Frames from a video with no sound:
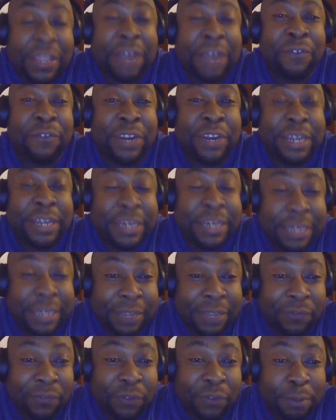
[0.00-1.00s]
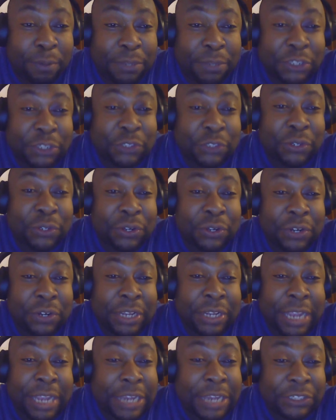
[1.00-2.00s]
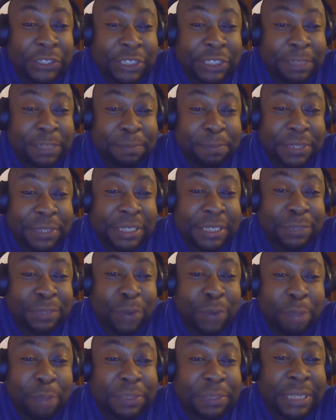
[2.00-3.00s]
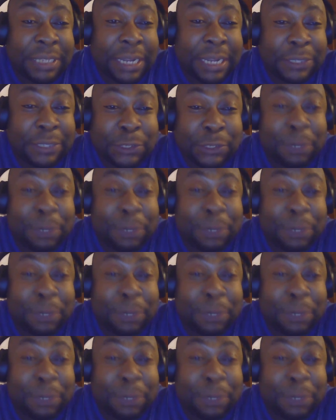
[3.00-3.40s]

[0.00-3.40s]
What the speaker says: reading the information on the HCPC website,